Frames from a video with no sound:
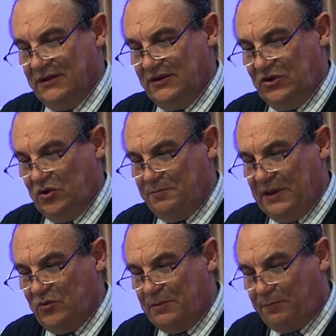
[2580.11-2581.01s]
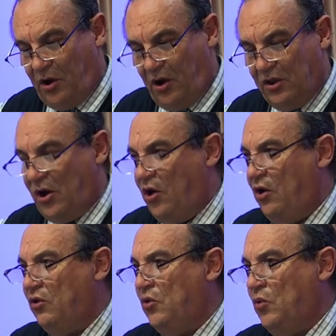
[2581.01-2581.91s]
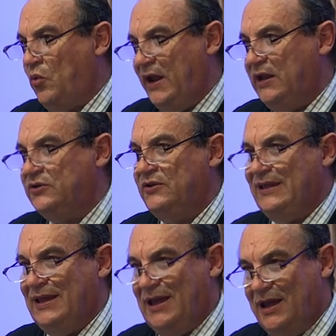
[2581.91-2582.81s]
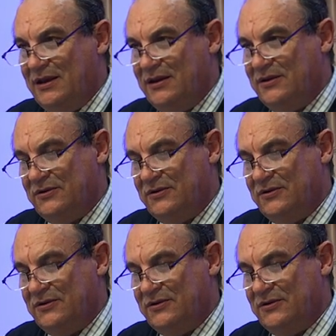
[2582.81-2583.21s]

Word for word: You be with Paul all the way to the end.